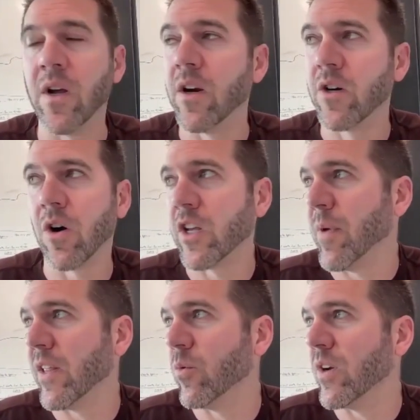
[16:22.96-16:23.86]
Carnegie
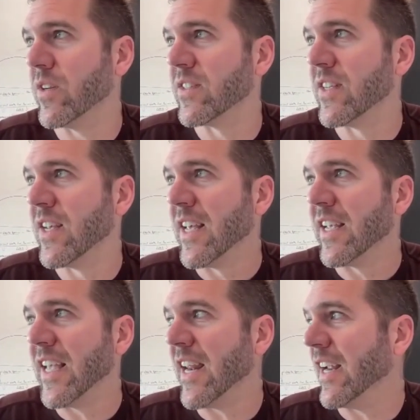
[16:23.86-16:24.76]
Mellon was
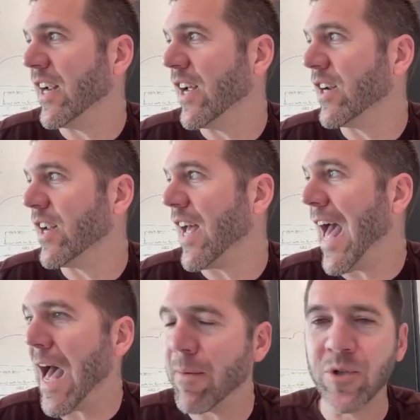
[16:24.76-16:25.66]
getting
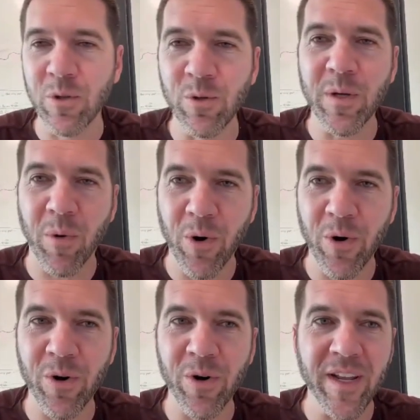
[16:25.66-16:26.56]
absolutely
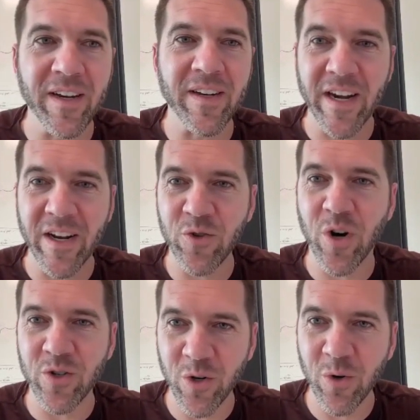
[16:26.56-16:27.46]
murdered in data
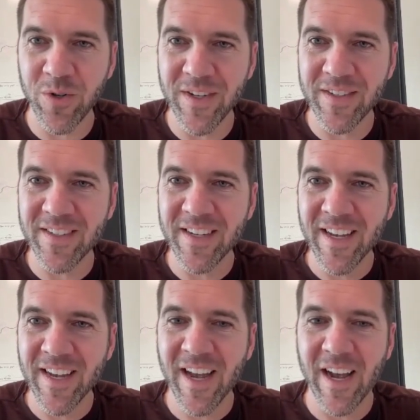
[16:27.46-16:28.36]
structure courses
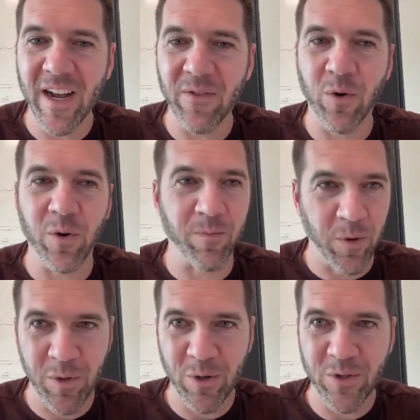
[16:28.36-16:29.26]
for
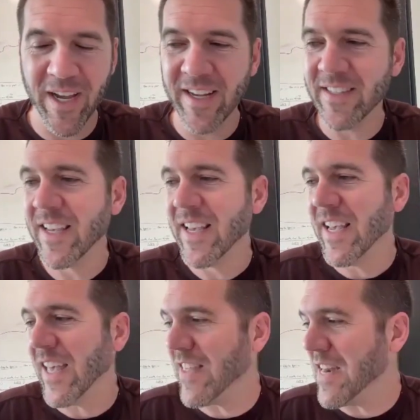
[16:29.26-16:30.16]
computer science,
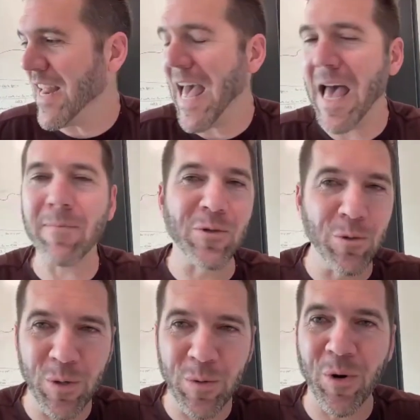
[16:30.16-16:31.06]
and then
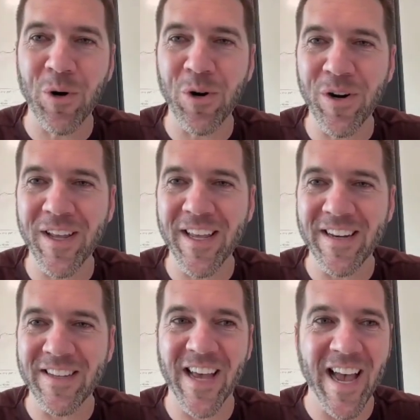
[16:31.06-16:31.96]
absolutely murdered
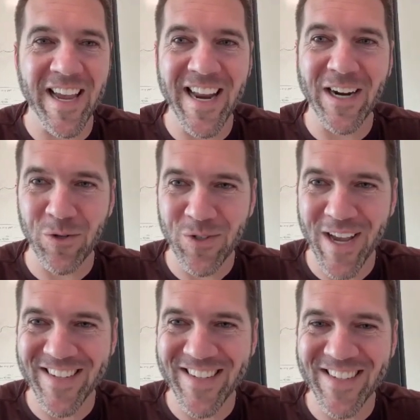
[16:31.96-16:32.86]
in design
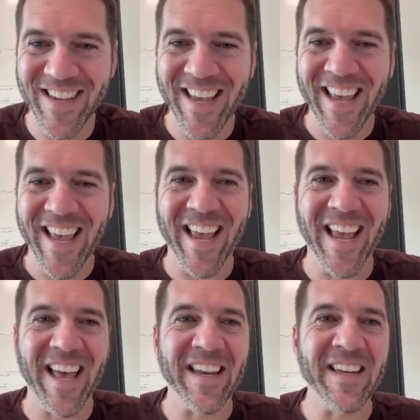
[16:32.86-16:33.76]
exercises.
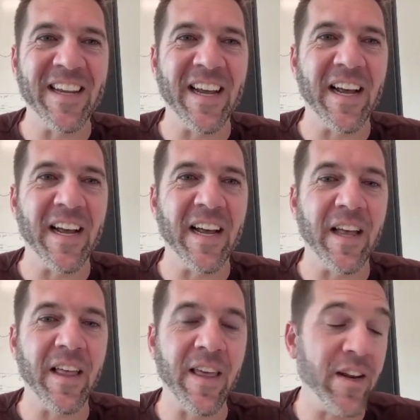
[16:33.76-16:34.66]
And
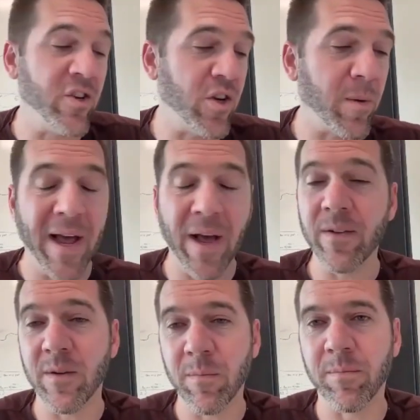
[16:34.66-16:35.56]
they ship
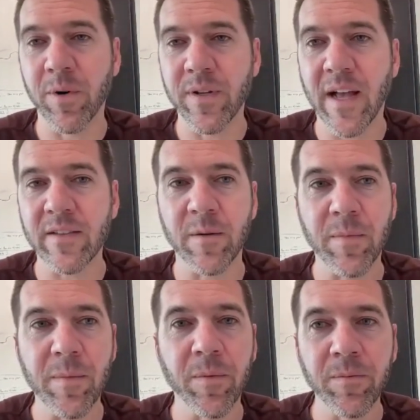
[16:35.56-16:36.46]
out some pretty talented
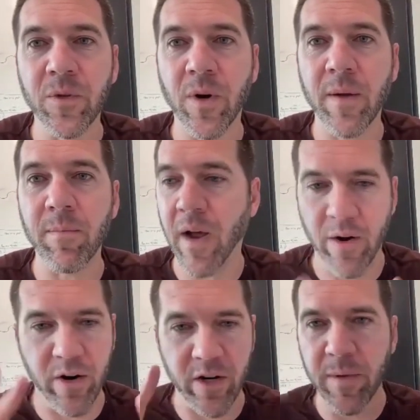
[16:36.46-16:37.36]
people. So I'm
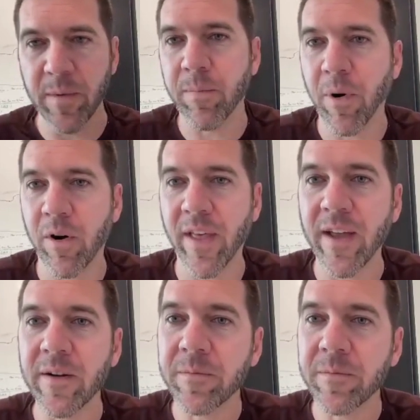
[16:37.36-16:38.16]
honored to be part of that.